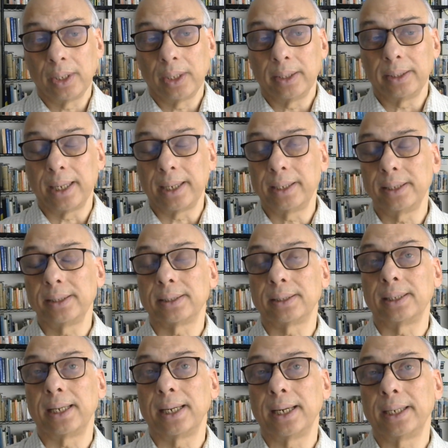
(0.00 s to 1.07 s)
That is,
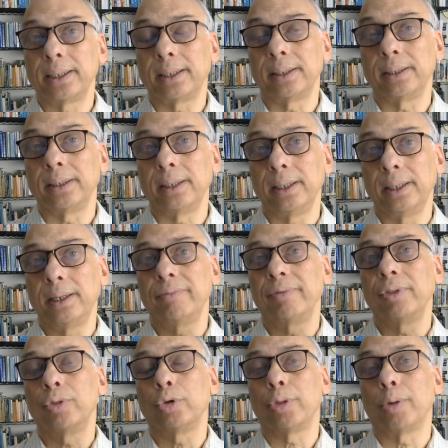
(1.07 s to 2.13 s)
that
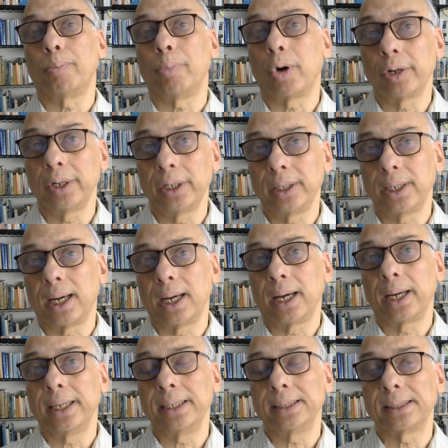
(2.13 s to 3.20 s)
even though the body
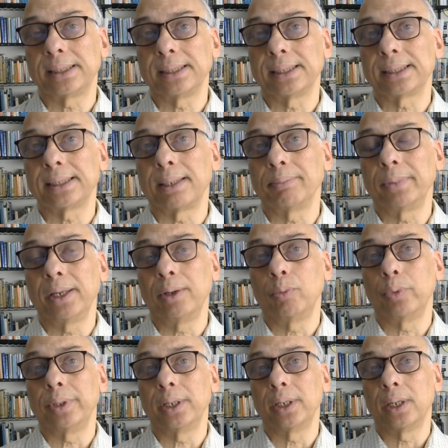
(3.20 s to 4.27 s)
dies, something
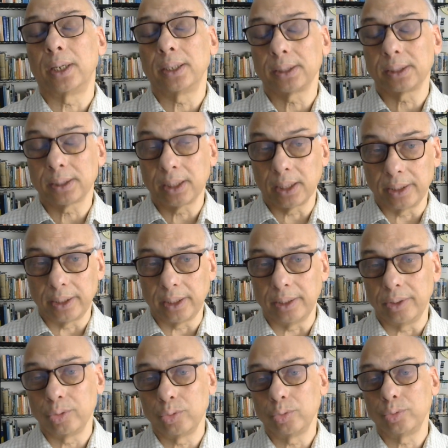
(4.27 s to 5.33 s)
within us
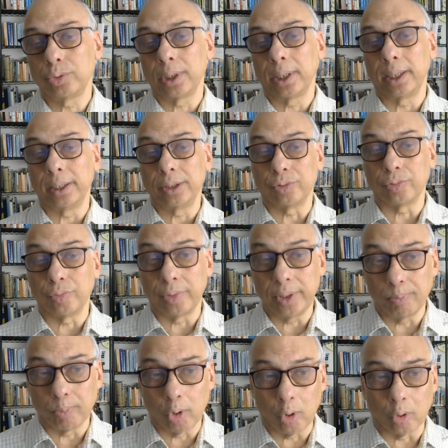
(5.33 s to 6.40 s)
continues and is
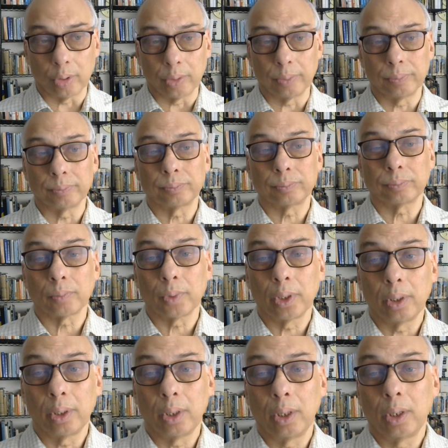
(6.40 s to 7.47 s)
reborn.
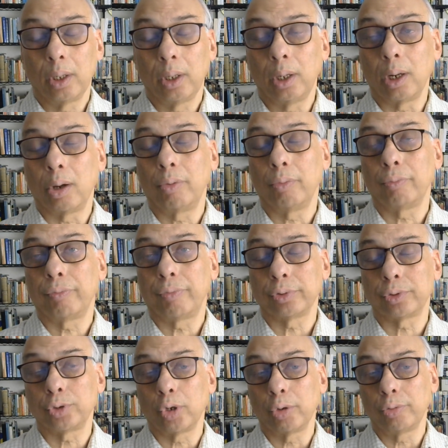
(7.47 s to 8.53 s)
Now, for
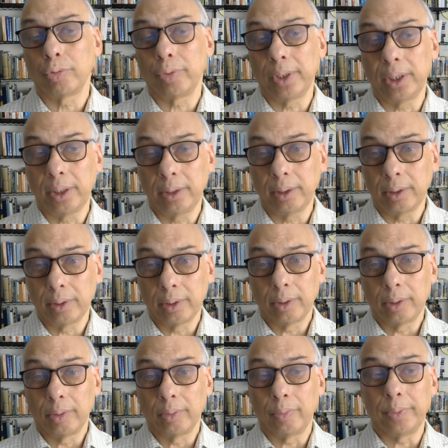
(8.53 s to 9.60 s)
Chaudhuri,
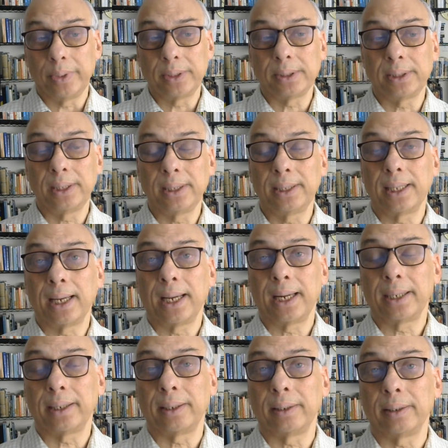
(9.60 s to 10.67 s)
we see
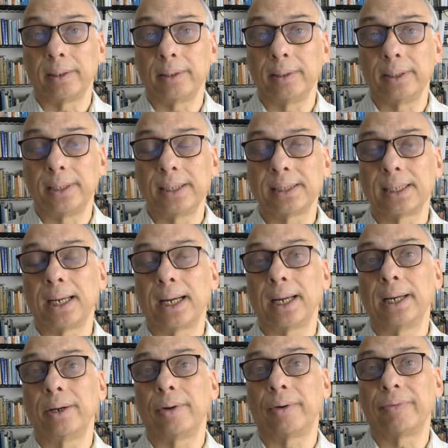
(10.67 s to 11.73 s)
that this
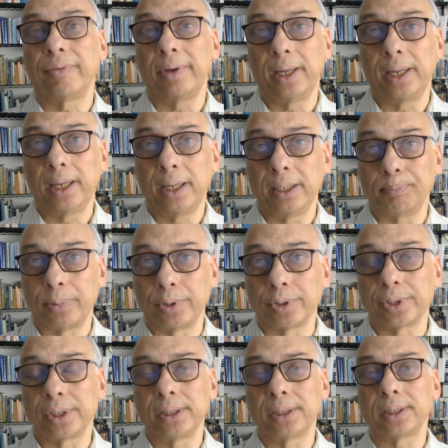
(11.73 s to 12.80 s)
kind of a
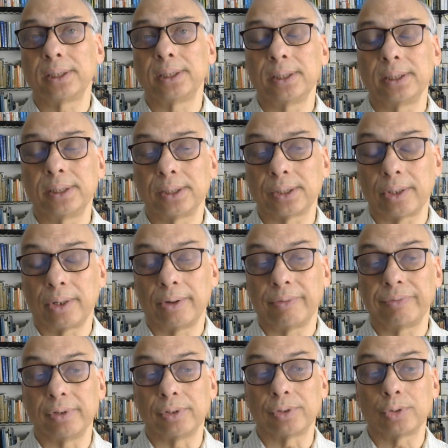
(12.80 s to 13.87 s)
persistence
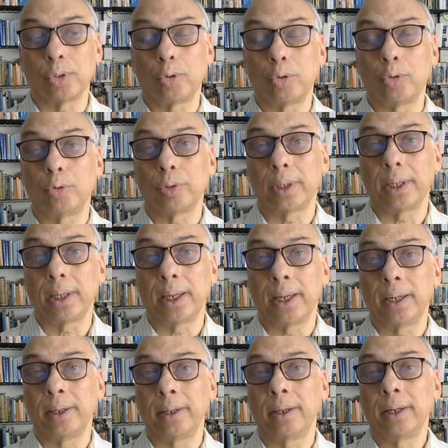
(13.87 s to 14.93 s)
of the soul
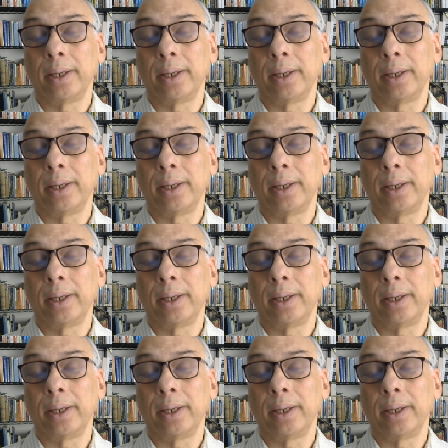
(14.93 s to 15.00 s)
can